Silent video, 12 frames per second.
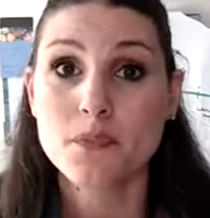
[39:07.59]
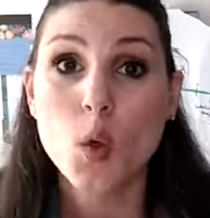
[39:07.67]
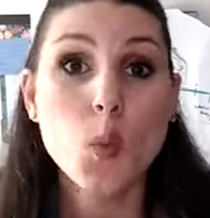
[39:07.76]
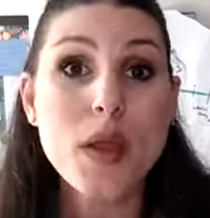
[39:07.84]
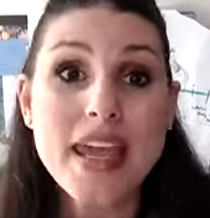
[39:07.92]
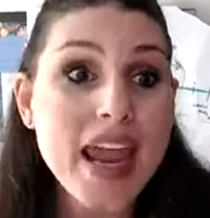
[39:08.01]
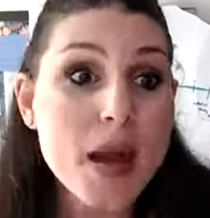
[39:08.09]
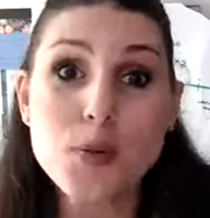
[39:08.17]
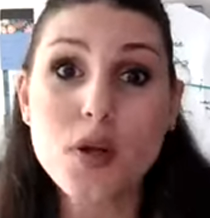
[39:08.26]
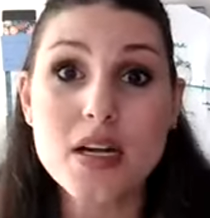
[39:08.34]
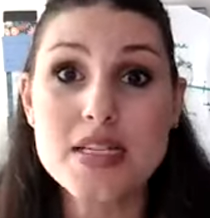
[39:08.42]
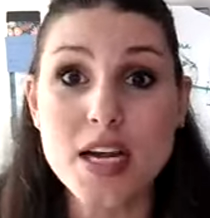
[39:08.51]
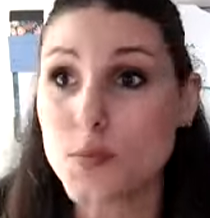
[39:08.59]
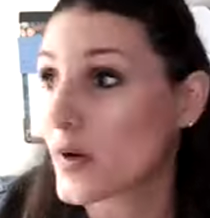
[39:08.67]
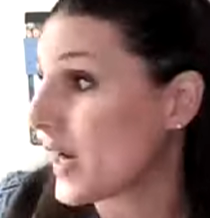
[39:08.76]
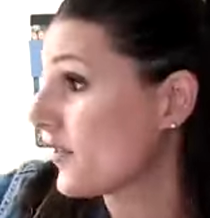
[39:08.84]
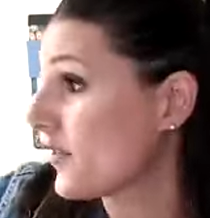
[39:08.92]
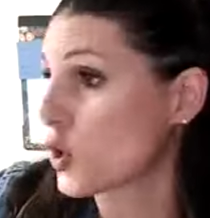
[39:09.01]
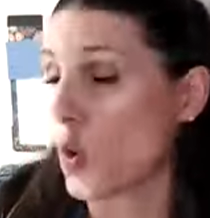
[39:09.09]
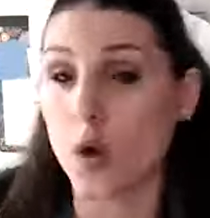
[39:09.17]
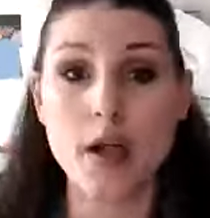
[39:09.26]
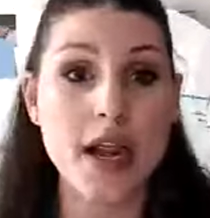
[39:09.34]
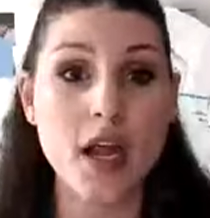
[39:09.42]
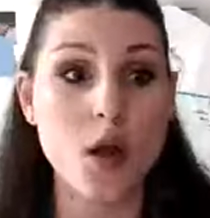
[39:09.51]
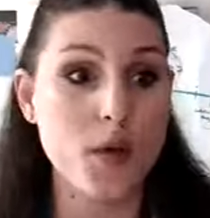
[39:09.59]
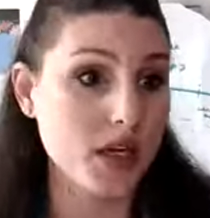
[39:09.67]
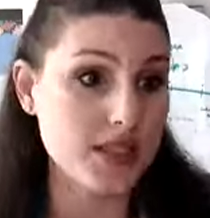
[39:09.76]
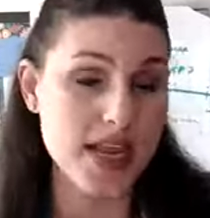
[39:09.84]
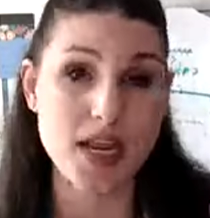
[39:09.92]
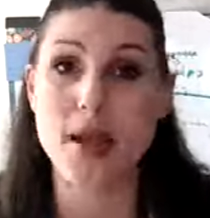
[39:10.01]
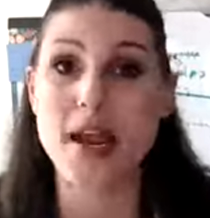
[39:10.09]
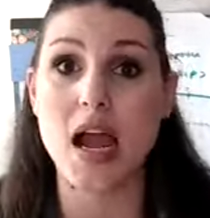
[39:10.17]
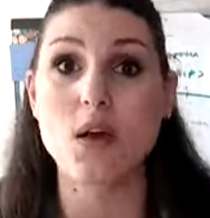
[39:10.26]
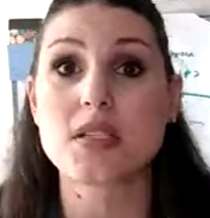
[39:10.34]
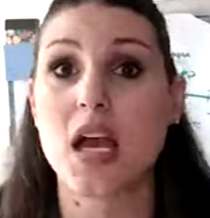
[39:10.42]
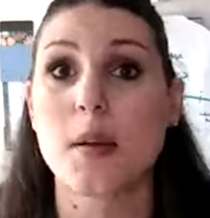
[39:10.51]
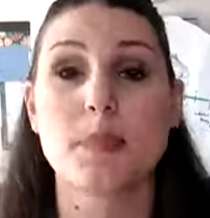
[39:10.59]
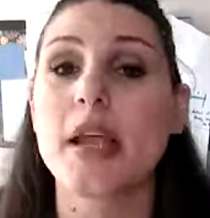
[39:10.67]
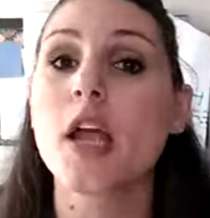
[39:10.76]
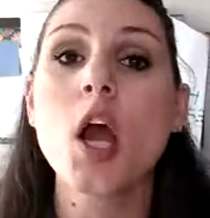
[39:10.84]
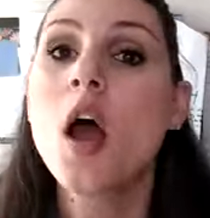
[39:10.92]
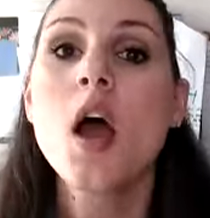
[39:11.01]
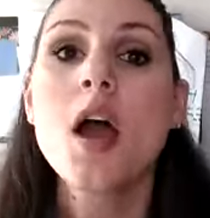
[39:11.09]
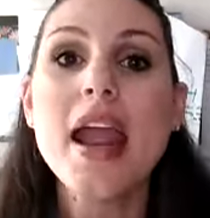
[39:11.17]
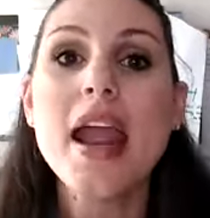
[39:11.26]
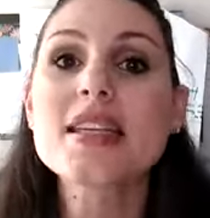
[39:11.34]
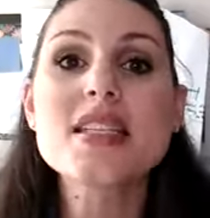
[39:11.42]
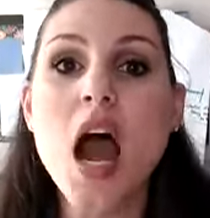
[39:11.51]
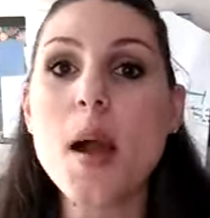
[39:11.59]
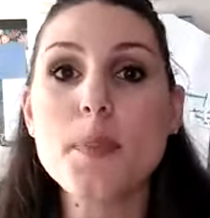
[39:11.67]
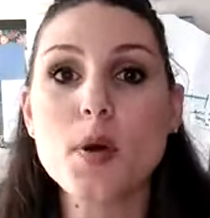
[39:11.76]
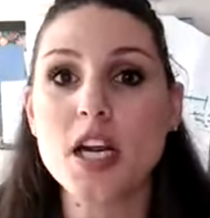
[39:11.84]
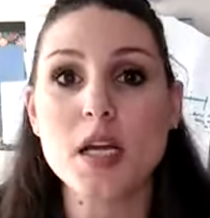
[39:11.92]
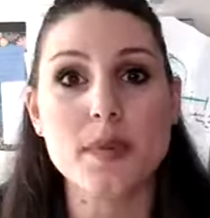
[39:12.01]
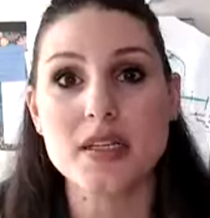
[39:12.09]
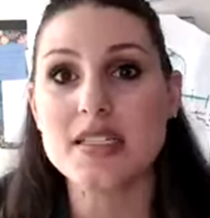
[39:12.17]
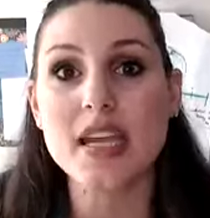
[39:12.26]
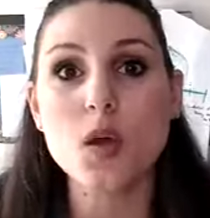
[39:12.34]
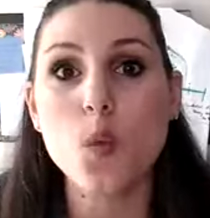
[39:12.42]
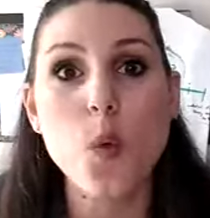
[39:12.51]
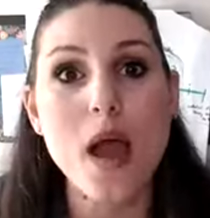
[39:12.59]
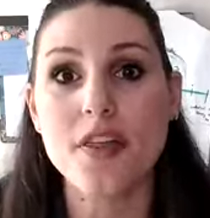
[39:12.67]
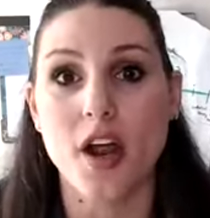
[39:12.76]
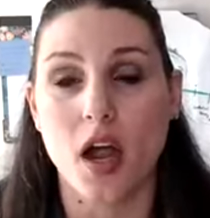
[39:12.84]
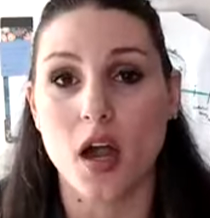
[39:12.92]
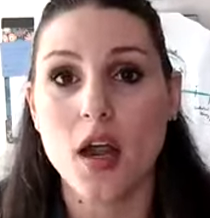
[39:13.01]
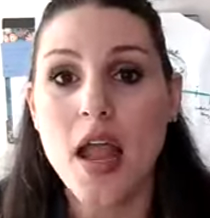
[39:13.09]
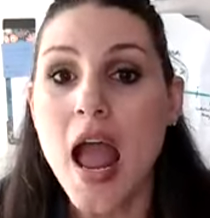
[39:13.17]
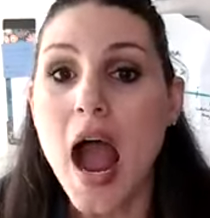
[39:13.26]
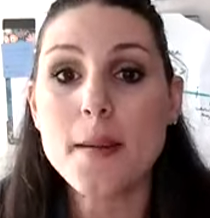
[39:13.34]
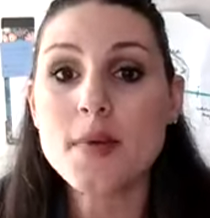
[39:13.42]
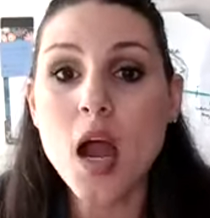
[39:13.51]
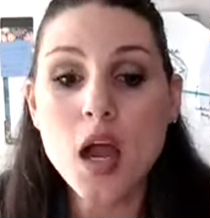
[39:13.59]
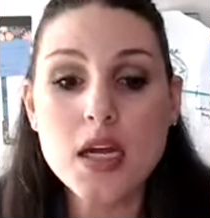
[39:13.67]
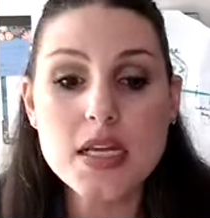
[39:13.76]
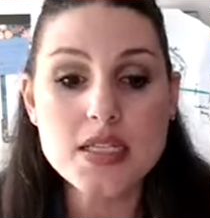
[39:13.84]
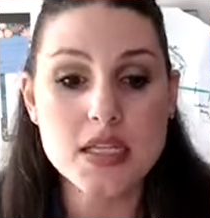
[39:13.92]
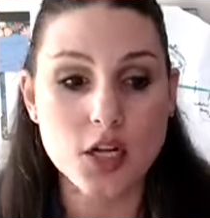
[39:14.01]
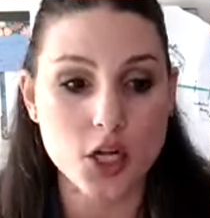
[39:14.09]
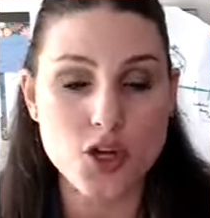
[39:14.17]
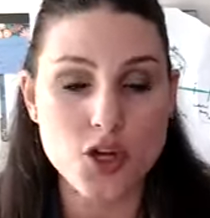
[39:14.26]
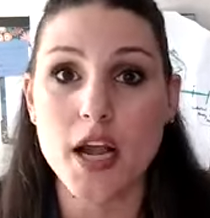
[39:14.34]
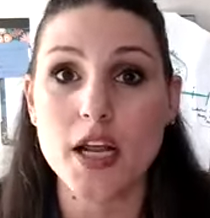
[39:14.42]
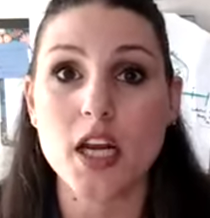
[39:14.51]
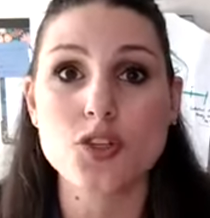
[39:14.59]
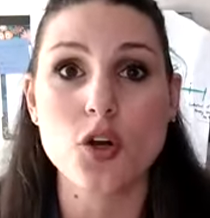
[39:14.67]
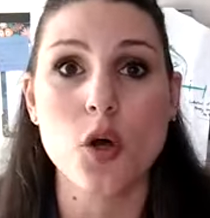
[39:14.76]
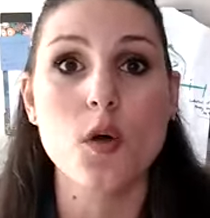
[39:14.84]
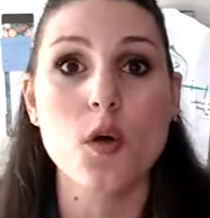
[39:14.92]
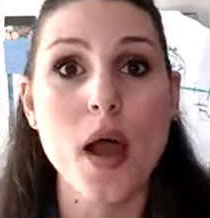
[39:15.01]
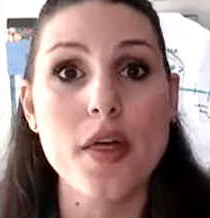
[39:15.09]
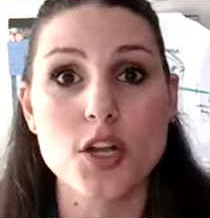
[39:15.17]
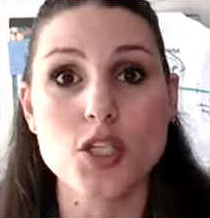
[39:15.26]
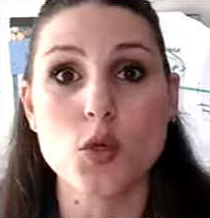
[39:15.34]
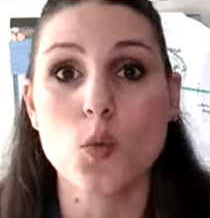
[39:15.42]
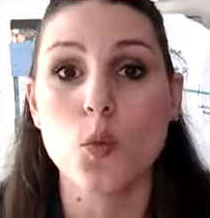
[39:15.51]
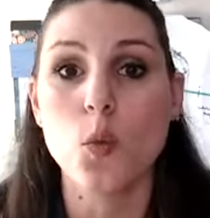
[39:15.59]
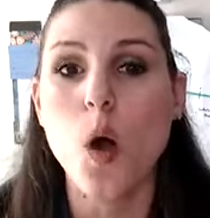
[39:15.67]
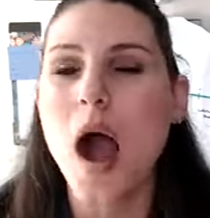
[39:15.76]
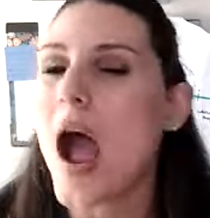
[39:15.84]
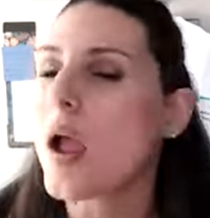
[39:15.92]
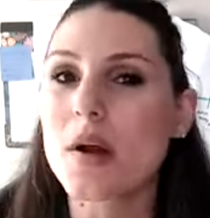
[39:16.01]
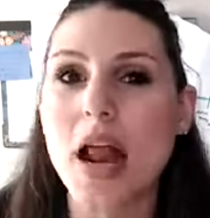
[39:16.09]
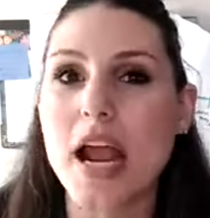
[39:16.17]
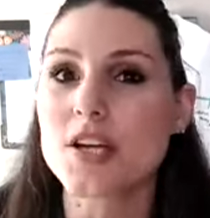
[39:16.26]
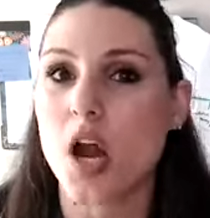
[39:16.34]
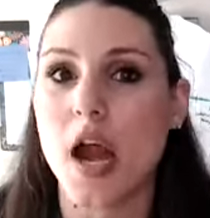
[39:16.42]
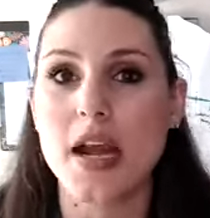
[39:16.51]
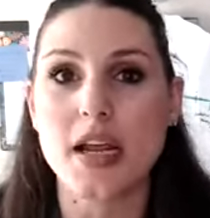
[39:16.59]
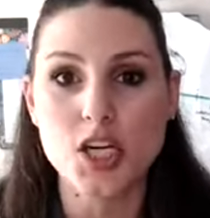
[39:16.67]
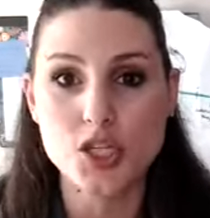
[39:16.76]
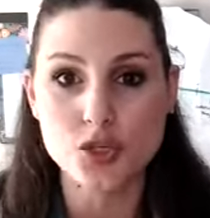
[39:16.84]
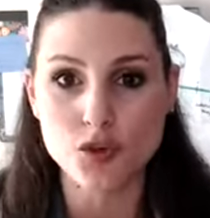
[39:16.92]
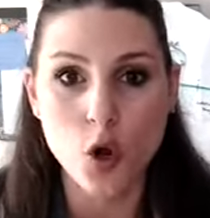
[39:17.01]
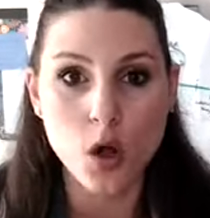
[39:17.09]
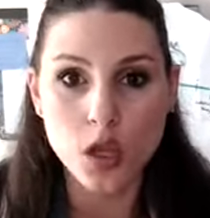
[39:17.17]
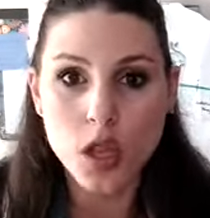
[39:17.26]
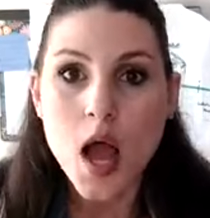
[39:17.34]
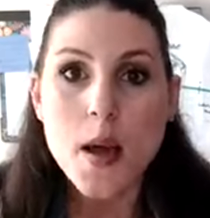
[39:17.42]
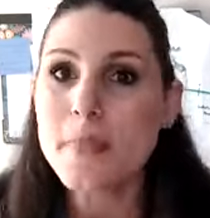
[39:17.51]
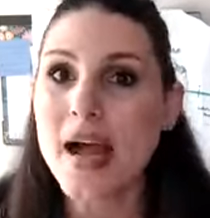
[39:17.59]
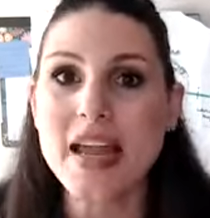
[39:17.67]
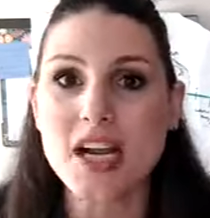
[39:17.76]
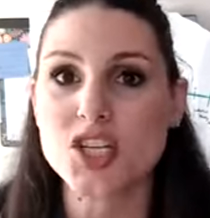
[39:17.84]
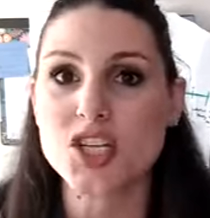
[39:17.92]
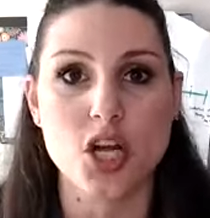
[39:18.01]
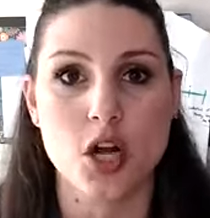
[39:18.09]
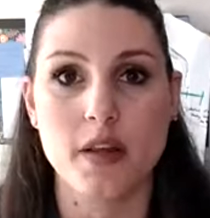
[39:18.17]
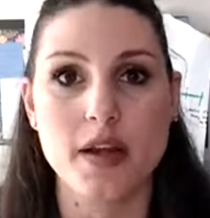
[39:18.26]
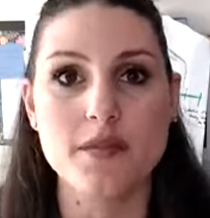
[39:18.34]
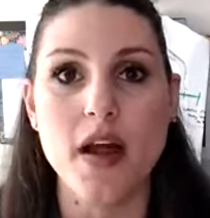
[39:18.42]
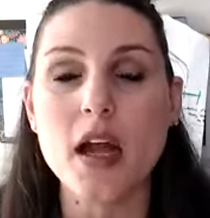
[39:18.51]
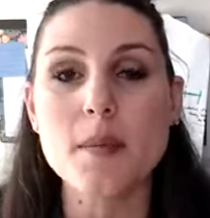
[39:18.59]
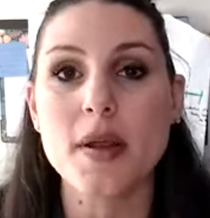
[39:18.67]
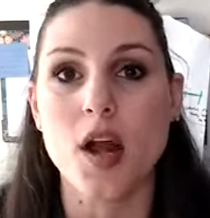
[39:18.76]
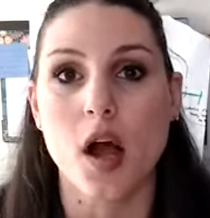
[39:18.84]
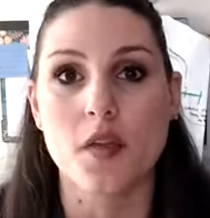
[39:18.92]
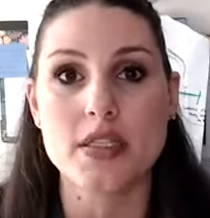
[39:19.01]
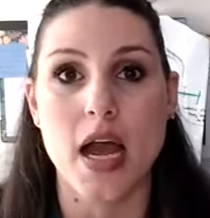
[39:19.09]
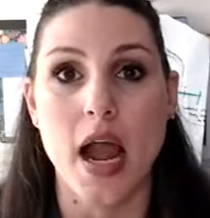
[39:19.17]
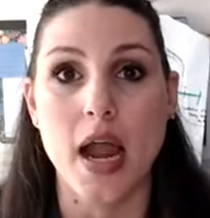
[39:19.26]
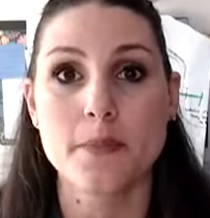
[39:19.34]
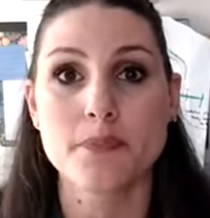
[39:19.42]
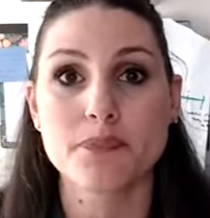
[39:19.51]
We can't predict. We could have a tornado. It could take my house up. Like, it's not predictable. It's like the weather. I'm not going to sit there and try to control the weather. So why would I try to control my external environment all the time?